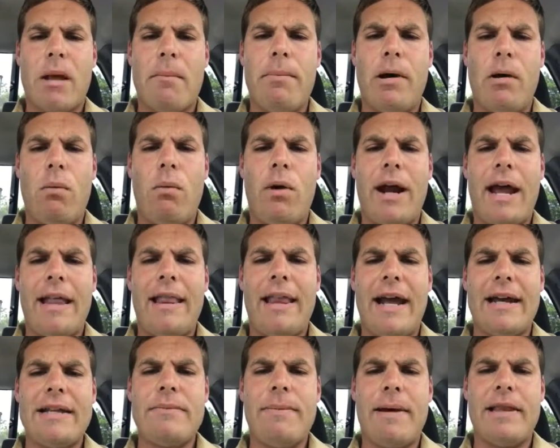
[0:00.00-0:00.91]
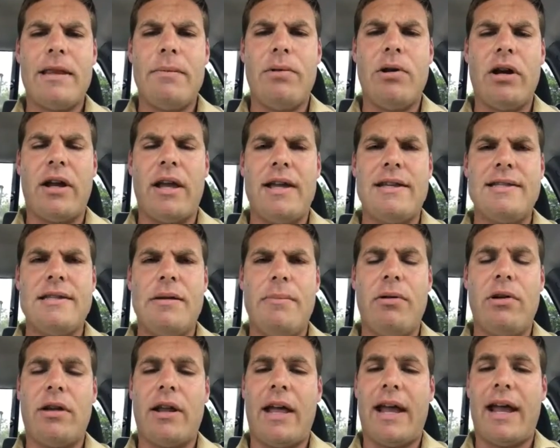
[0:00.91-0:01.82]
But what I liked about the book is the
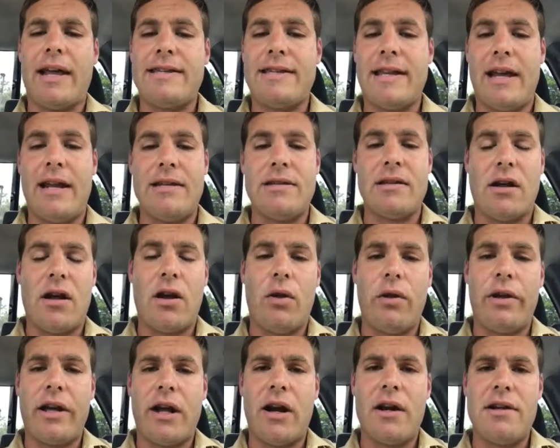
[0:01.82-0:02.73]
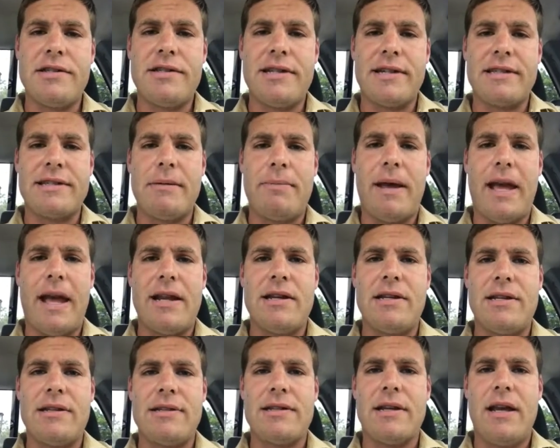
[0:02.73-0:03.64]
book, like I said, is only 160
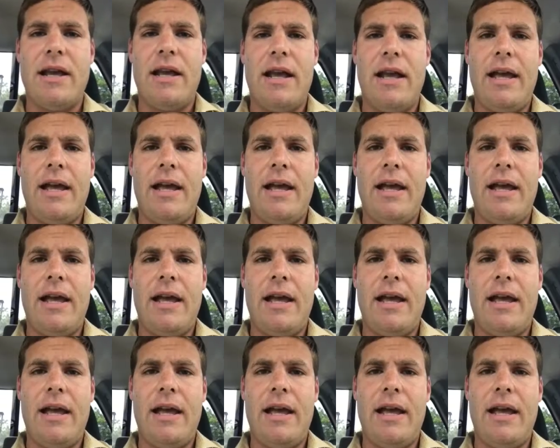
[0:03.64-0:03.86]
pages.